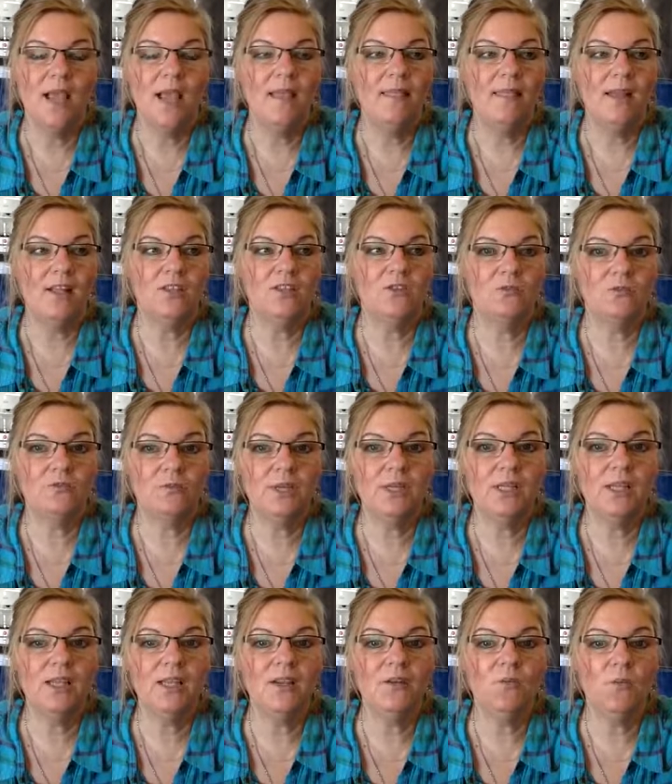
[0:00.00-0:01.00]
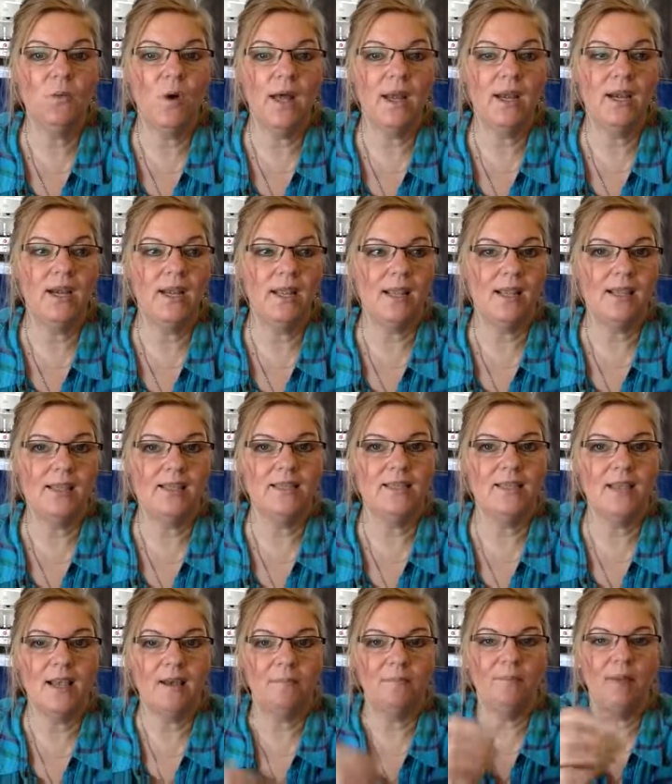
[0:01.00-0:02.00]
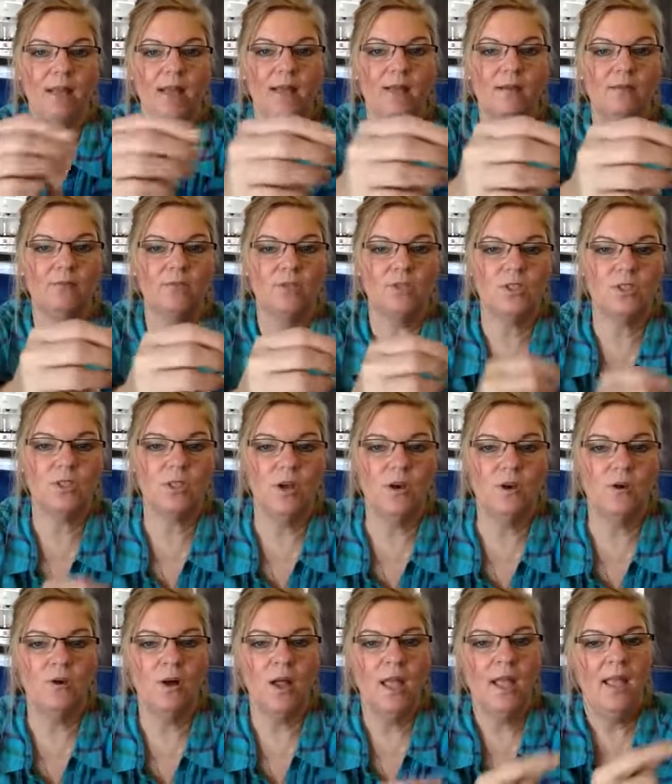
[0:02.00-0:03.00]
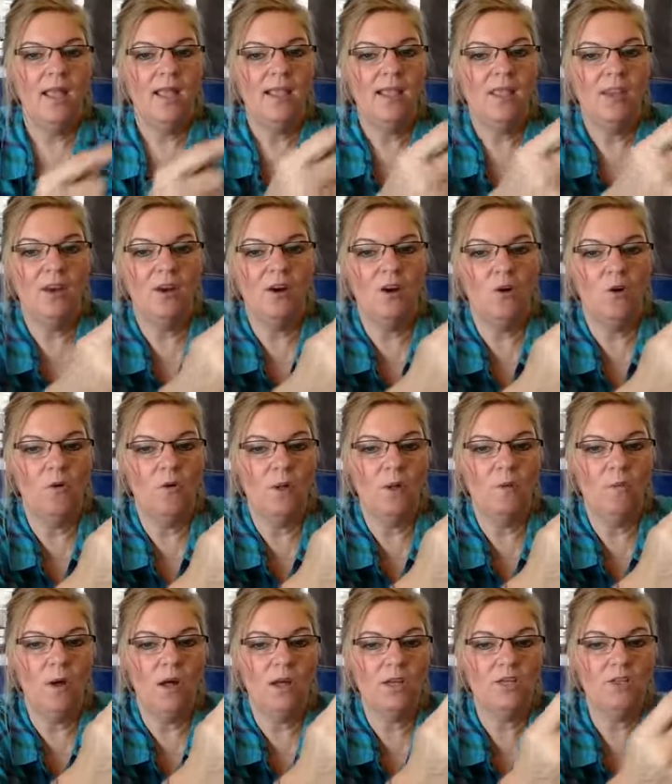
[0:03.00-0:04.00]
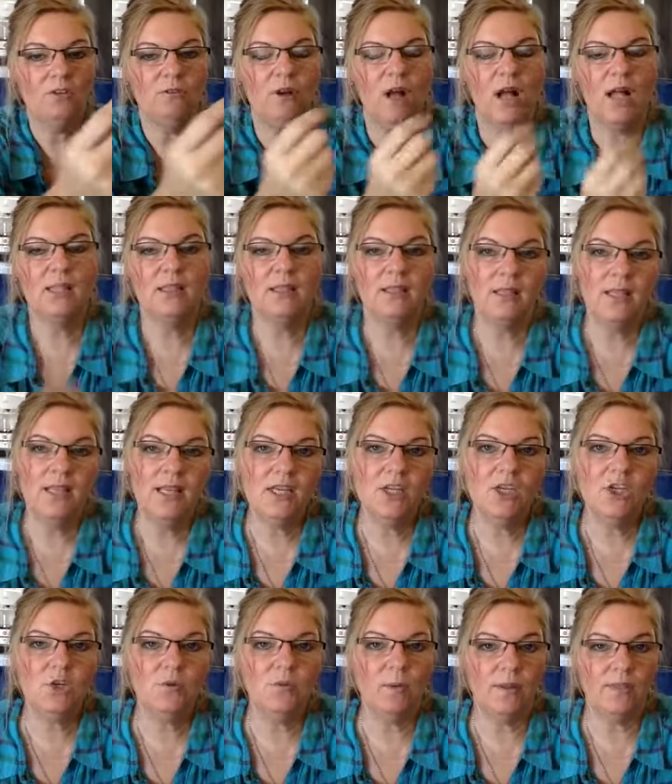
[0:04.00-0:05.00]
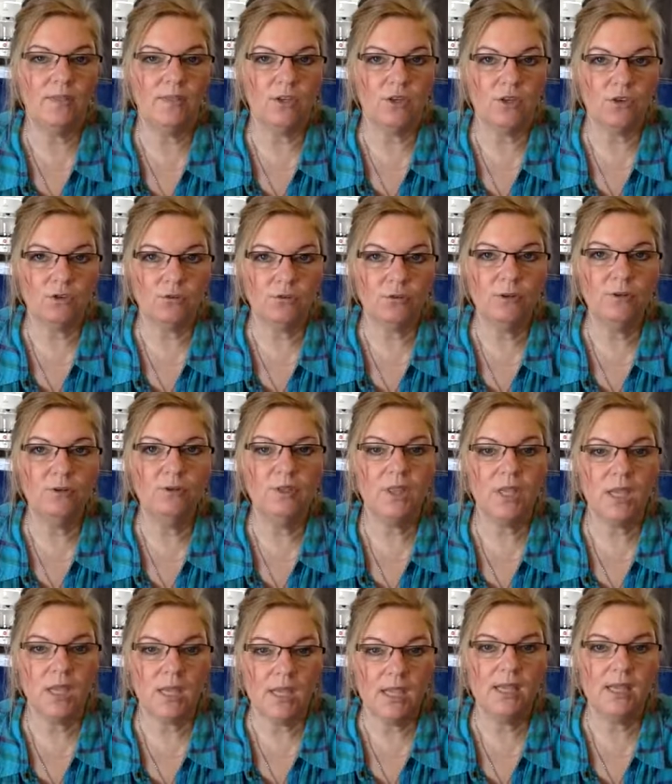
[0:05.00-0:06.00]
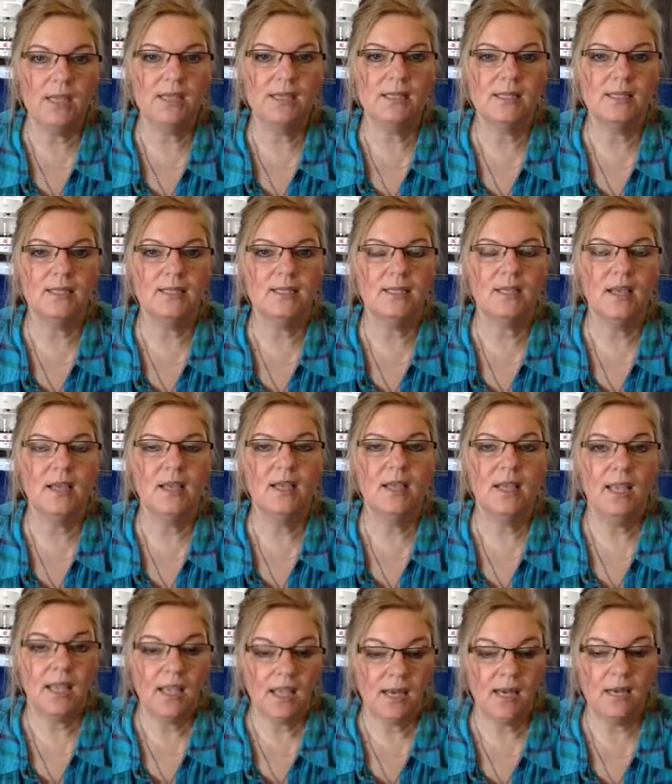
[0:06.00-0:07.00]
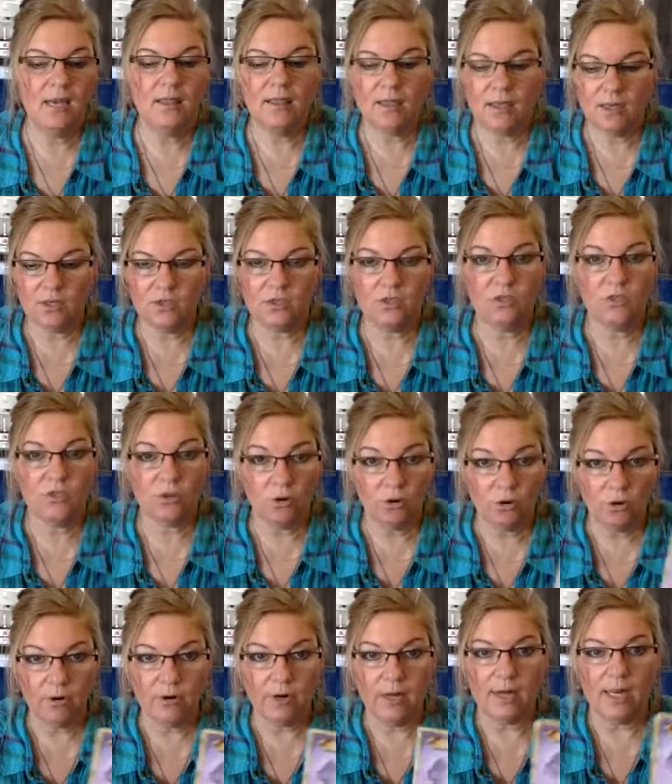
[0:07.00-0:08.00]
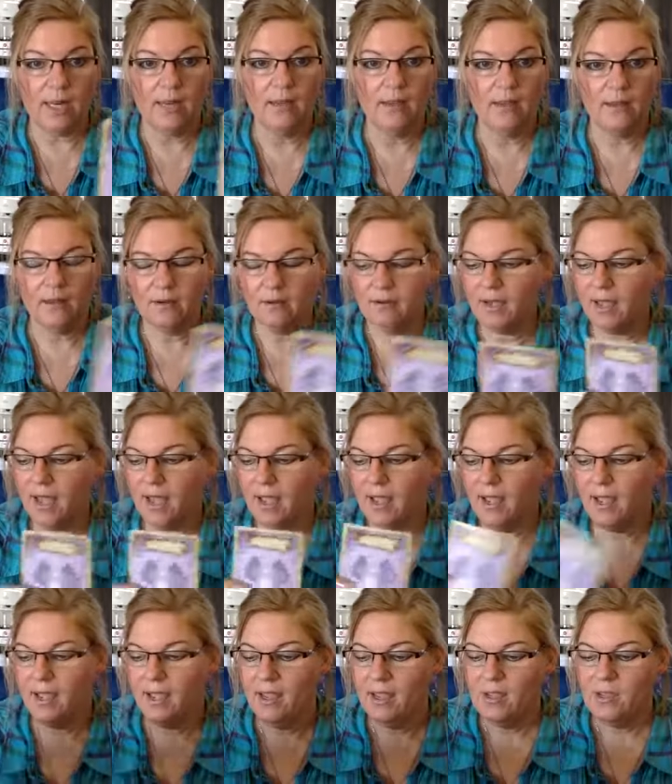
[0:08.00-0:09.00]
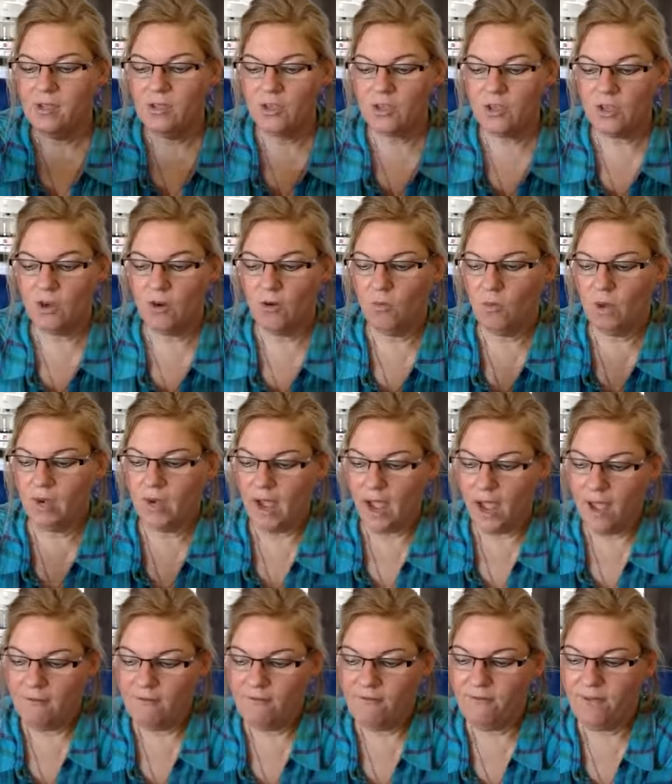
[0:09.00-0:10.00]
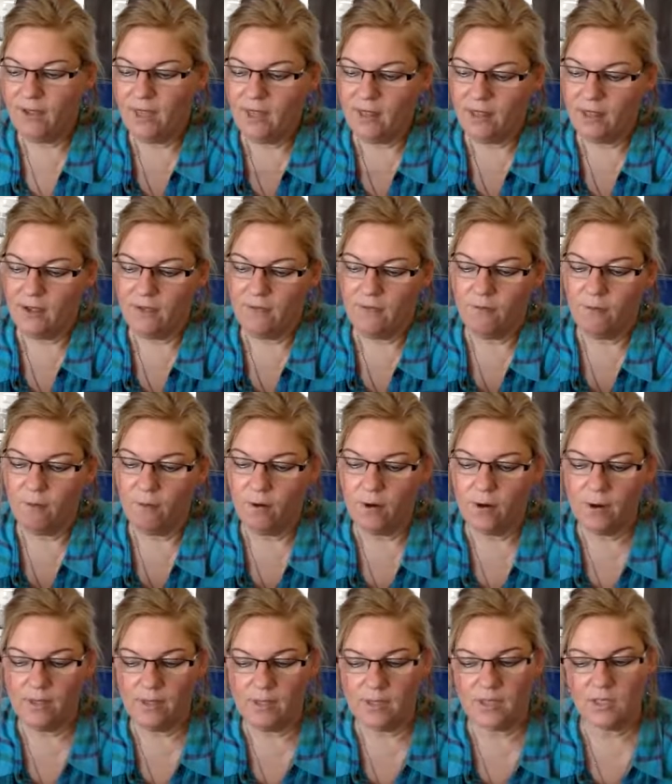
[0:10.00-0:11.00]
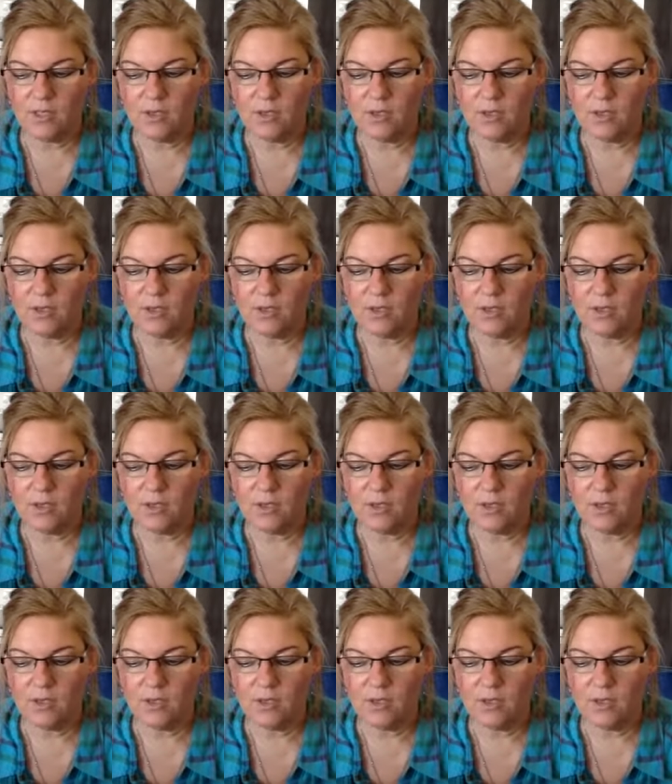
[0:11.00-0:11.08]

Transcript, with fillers: that's really what it is about. So, you know, we want to unleash what the truth is in this story. Okay. So, what I'm feeling for this